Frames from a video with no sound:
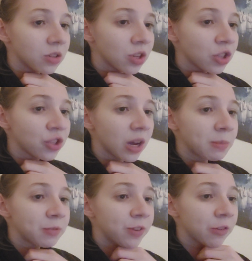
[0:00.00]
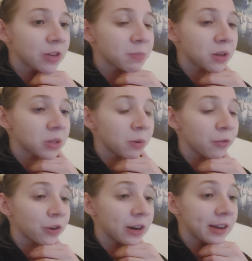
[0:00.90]
Such types feel responsible
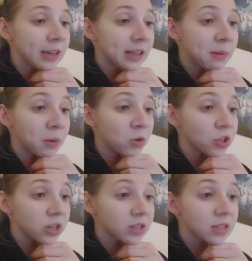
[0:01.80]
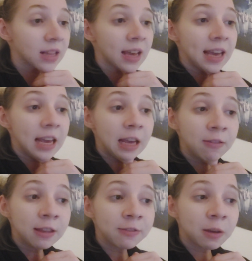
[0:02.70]
for their hidden emotions,
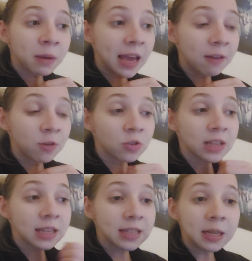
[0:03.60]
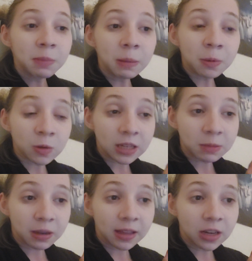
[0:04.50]
even if their behaviors exceed people's
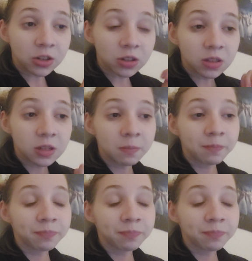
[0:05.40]
expectations.